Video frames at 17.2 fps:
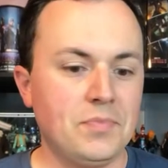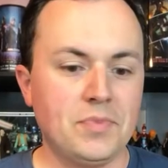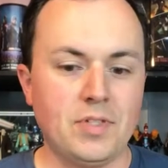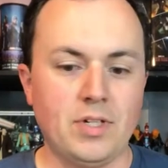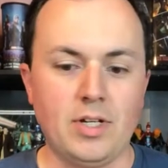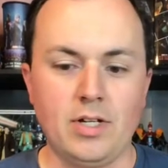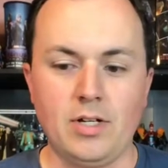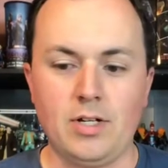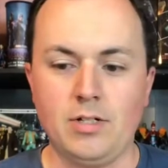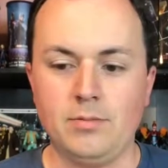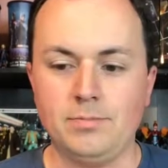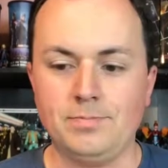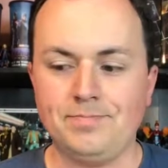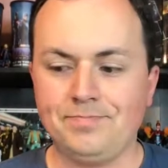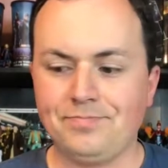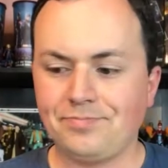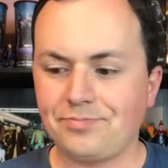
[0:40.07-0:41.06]

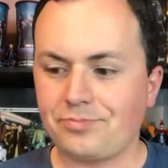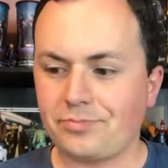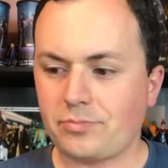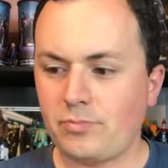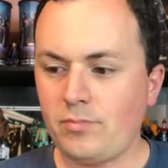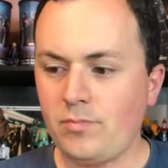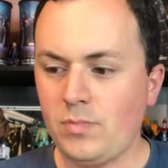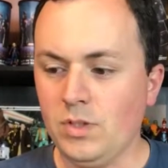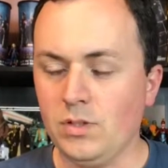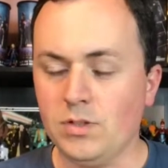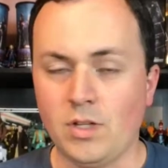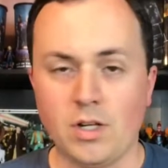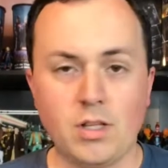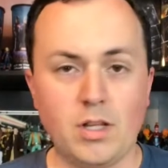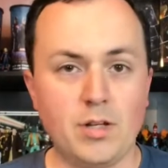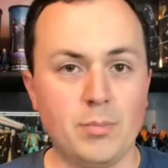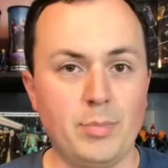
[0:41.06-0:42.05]
Not a
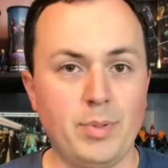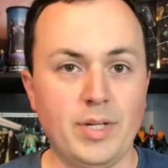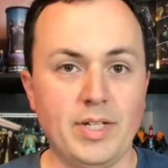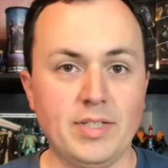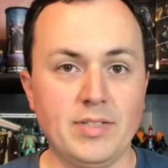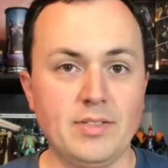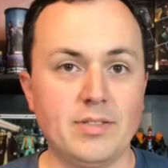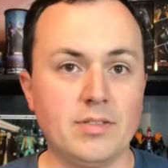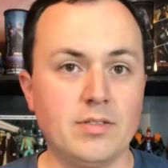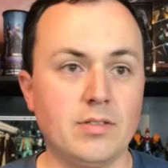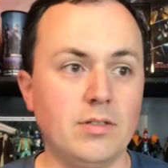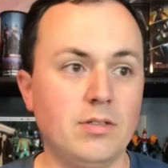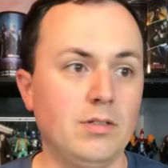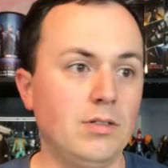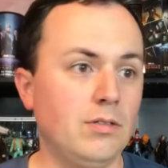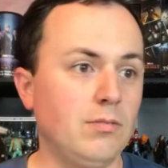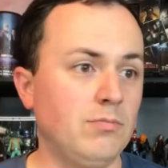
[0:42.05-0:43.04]
lot of bids,
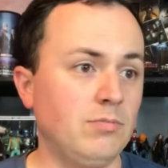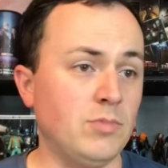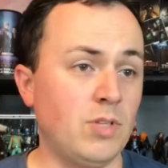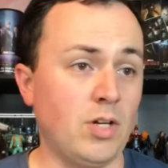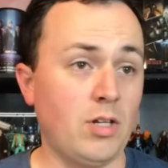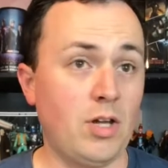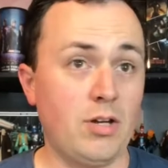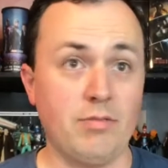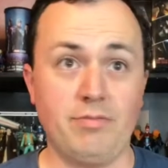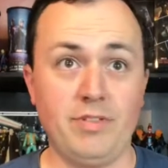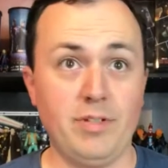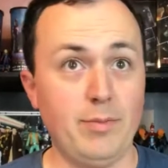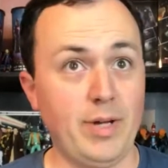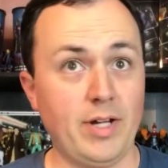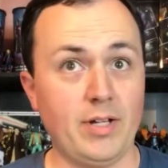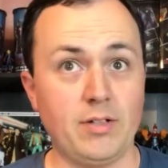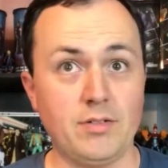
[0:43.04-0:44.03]
not a lot of
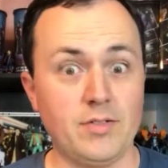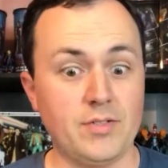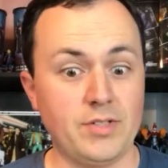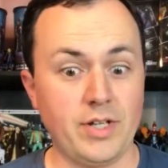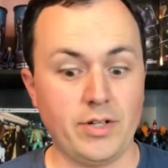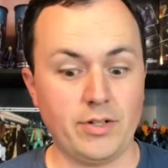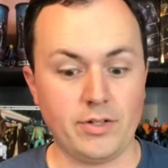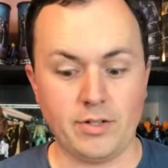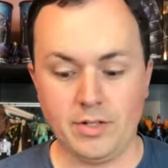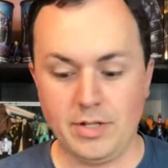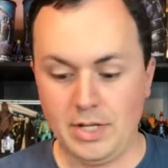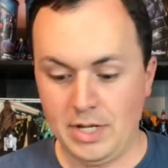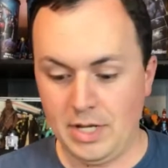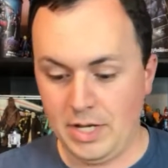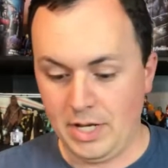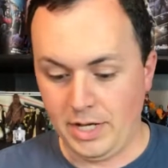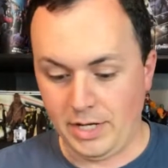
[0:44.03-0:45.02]
feedback on the seller,
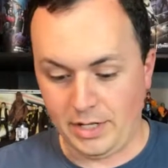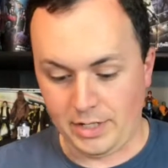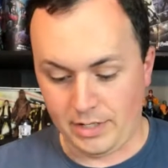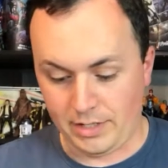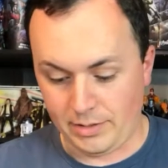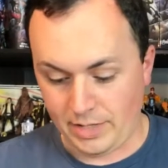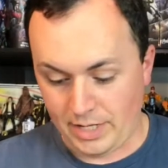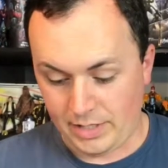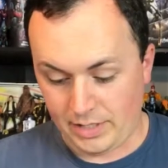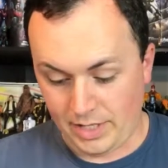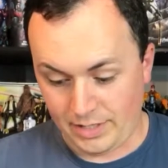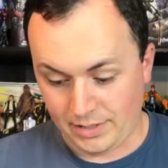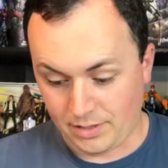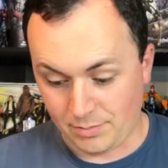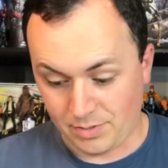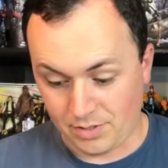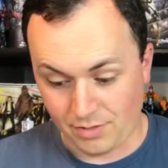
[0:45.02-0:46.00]
and they
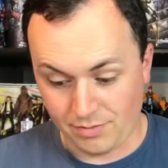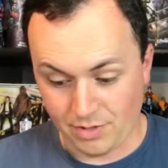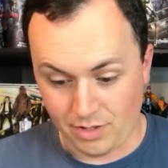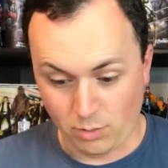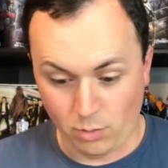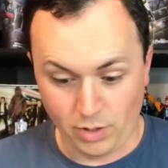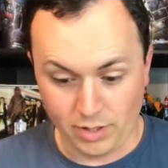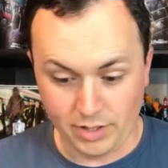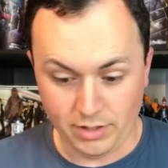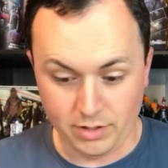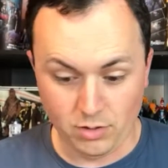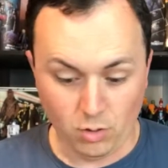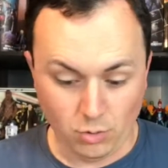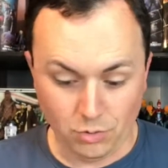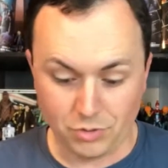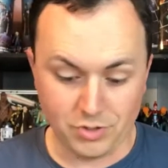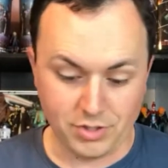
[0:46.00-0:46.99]
had some stuff that I wanted,
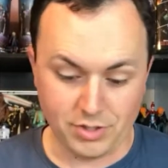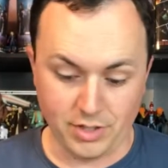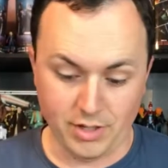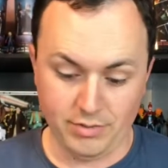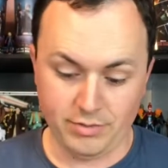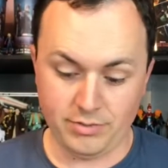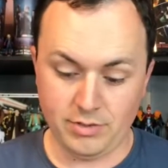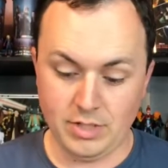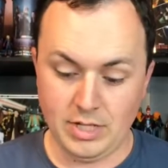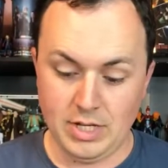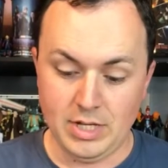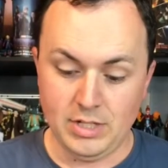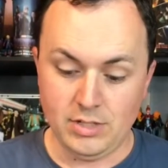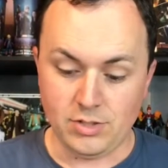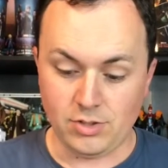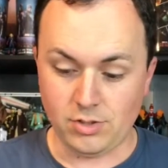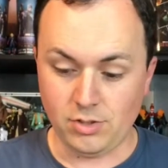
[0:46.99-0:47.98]
older stuff.
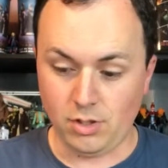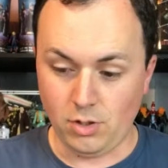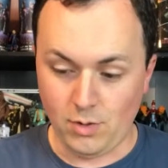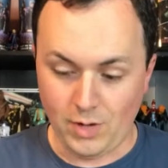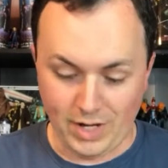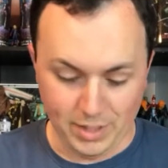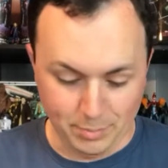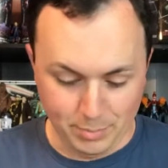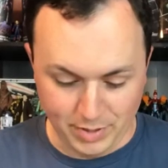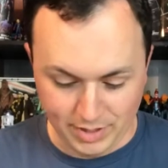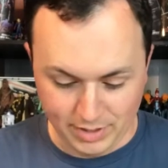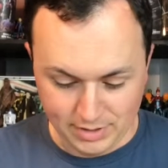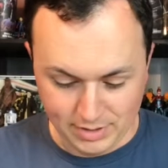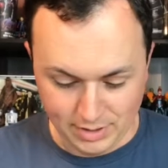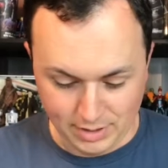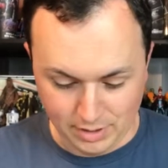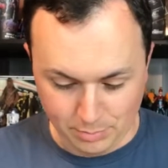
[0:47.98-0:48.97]
So I
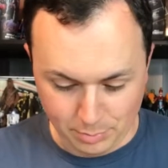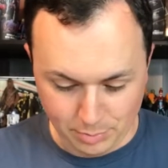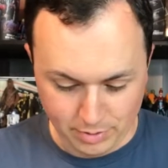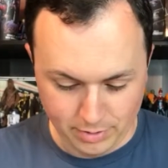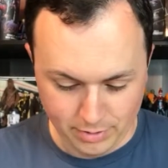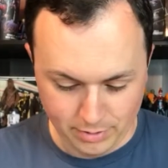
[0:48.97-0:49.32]
picked up,